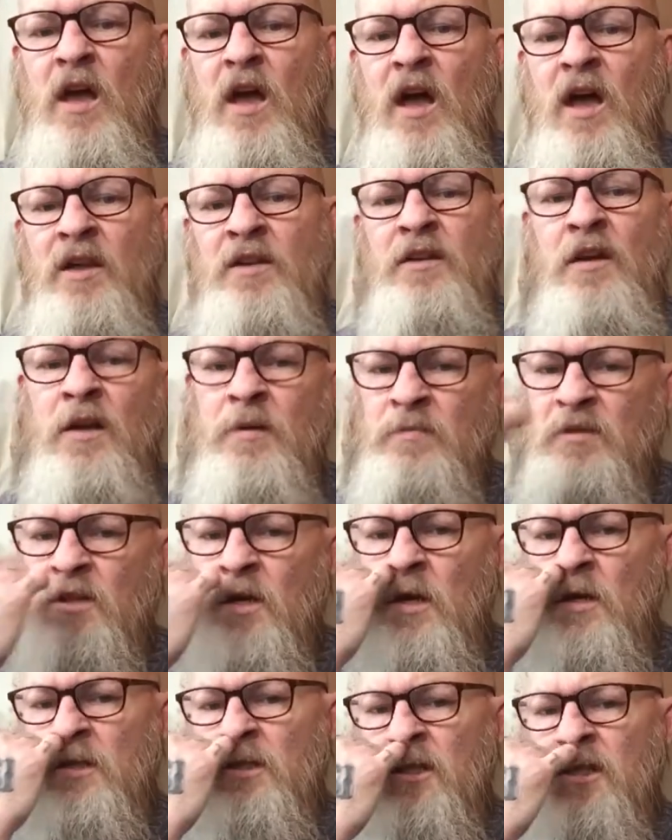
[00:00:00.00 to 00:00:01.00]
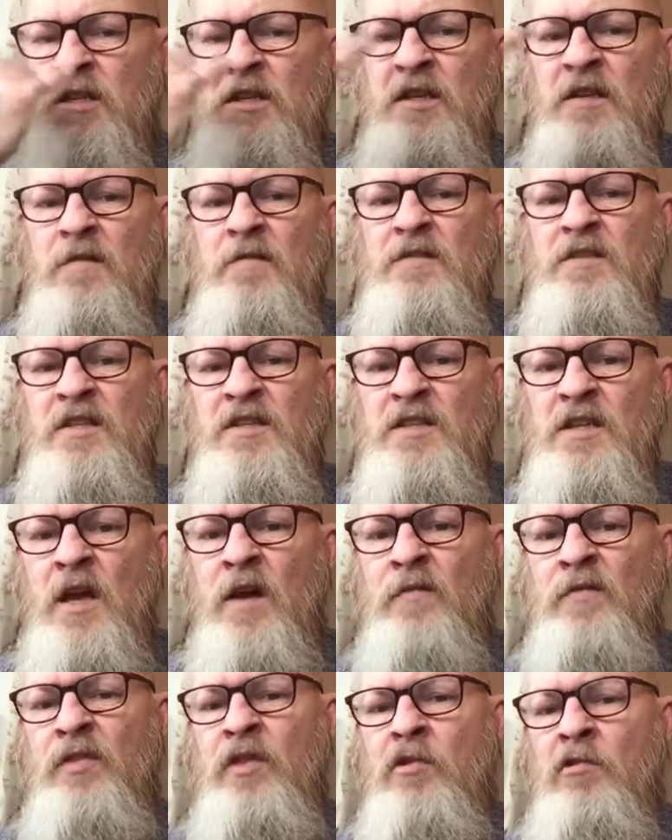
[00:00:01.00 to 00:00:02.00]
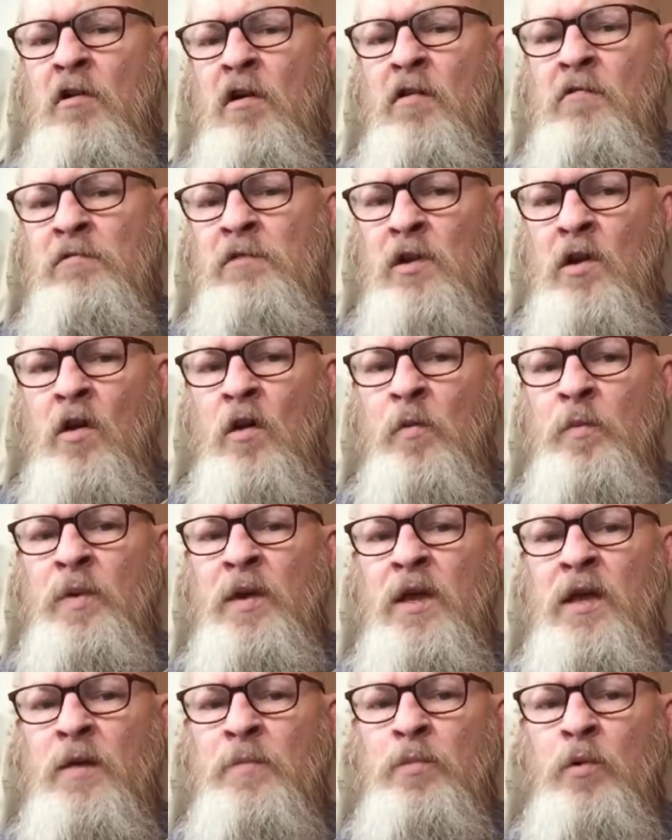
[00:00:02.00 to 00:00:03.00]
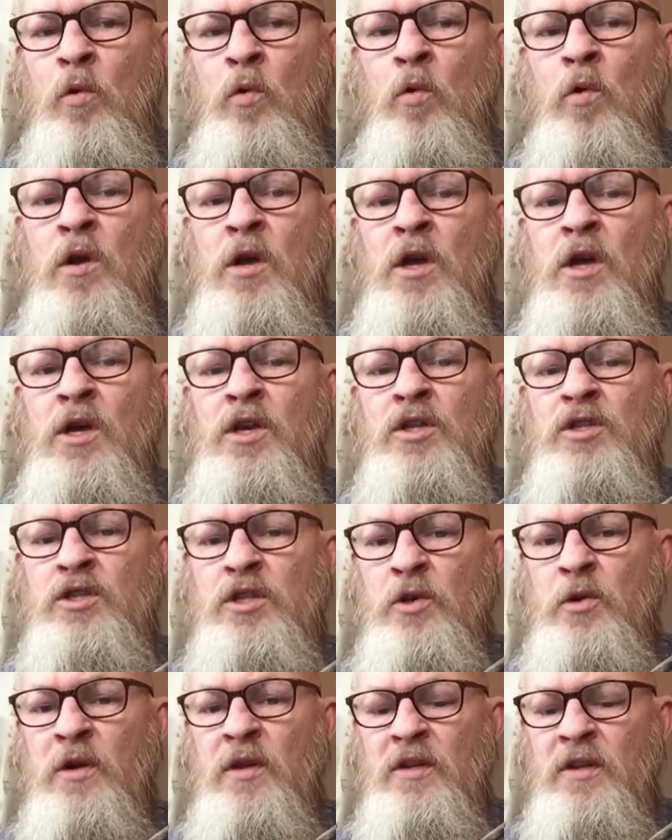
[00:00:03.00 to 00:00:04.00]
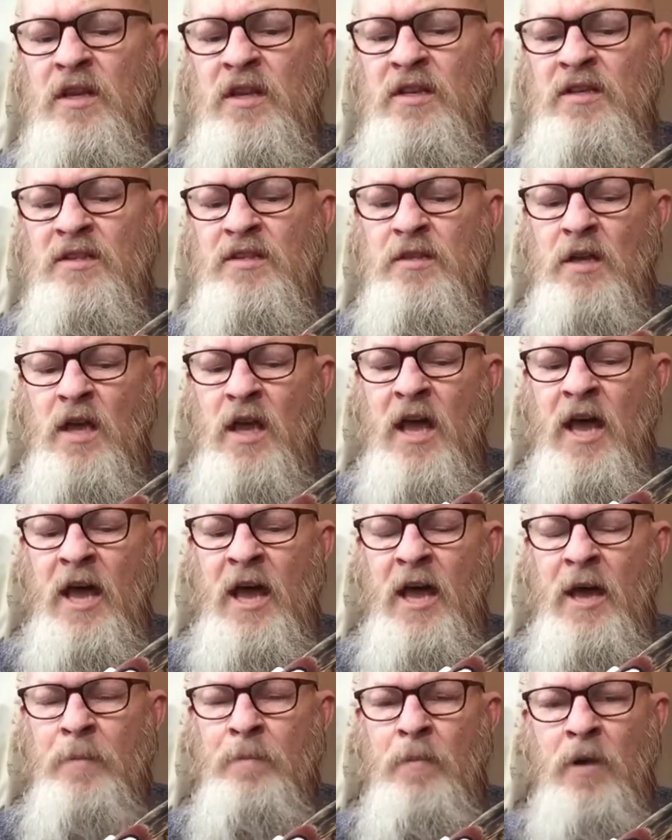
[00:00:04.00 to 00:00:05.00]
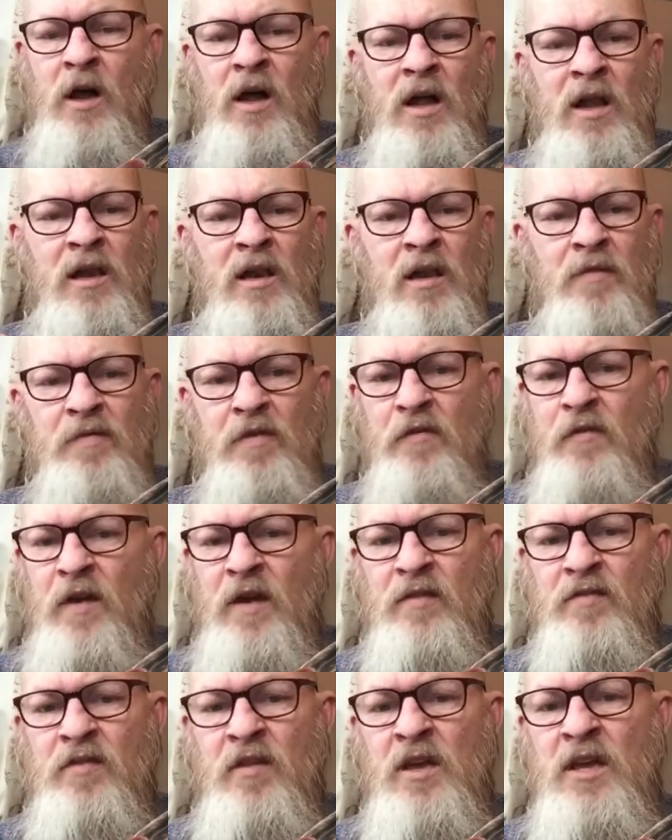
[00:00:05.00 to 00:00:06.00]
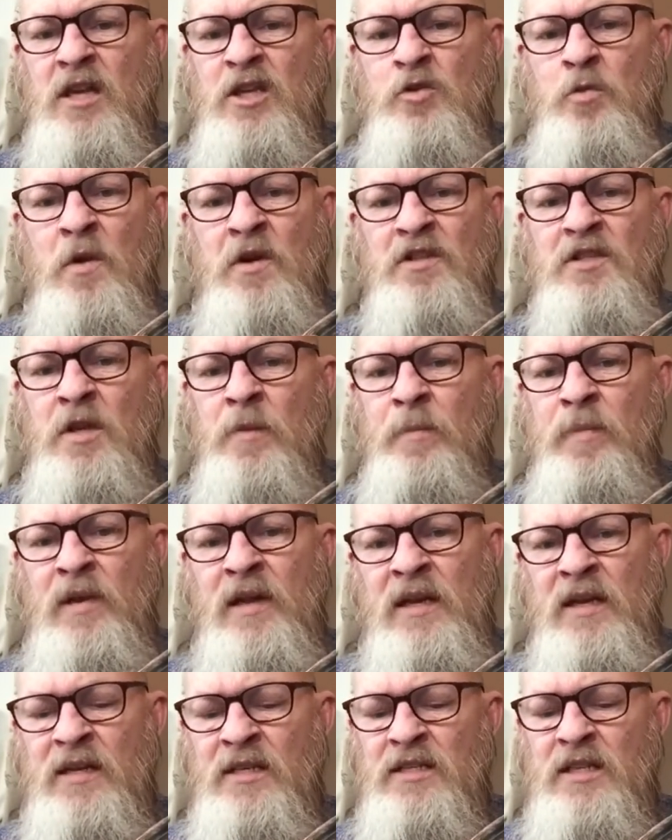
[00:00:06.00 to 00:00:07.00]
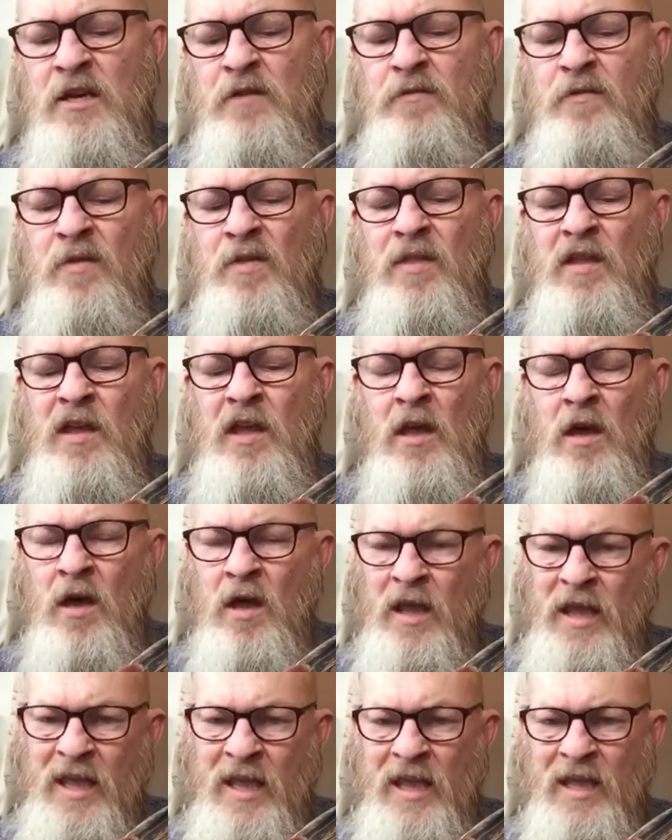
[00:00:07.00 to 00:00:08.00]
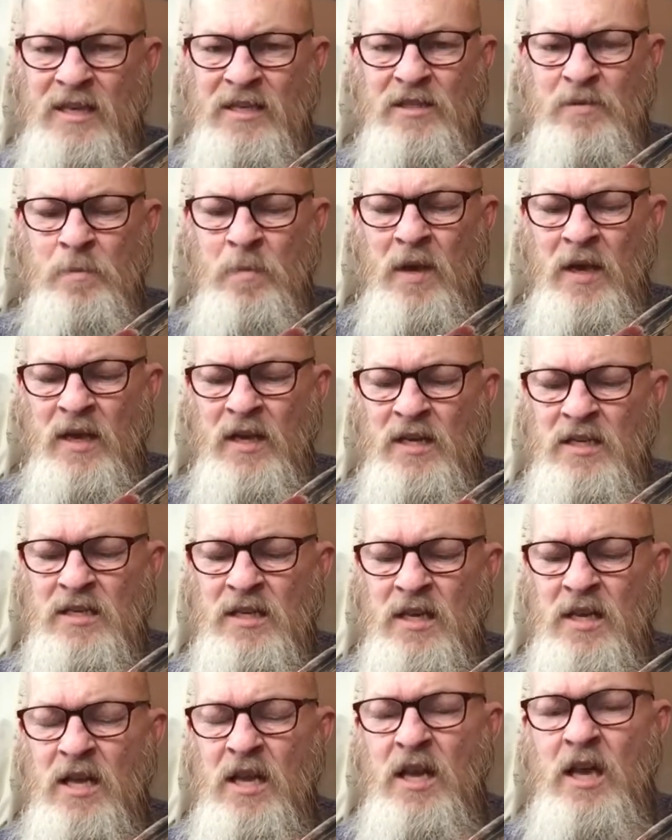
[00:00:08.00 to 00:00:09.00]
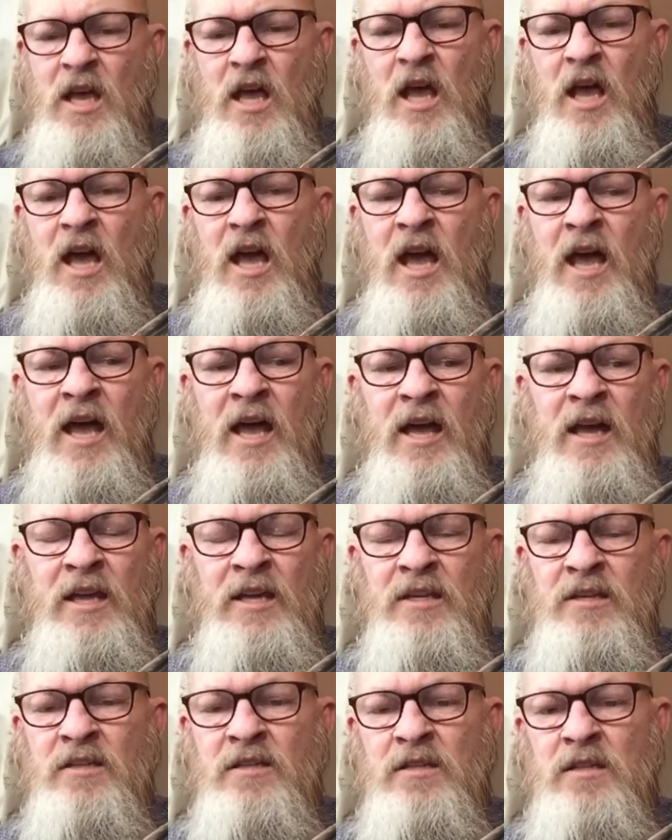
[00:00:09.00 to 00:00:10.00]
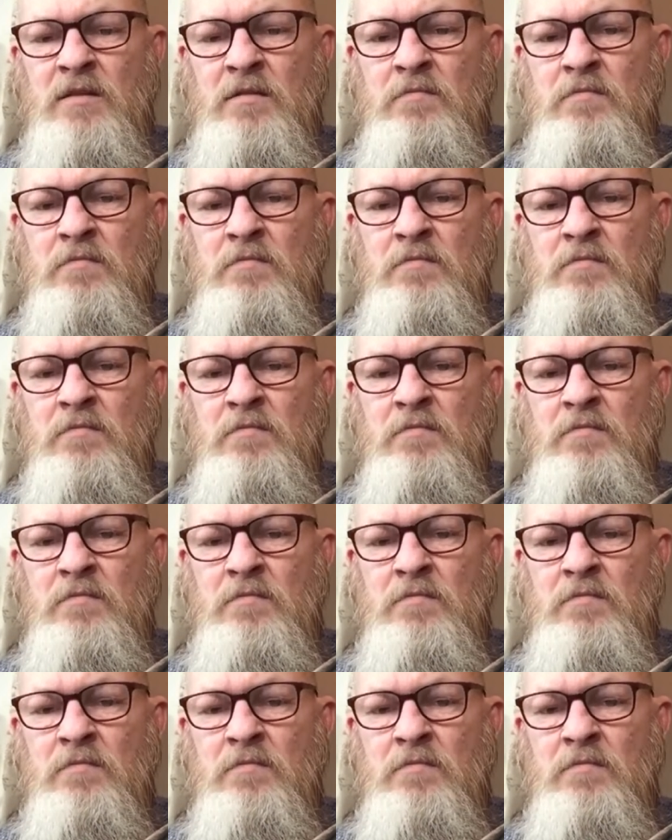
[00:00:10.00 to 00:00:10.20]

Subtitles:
And I'm starting to discover there are a lot of people doing these. I love the fact that each one is completely different. They are handmade, and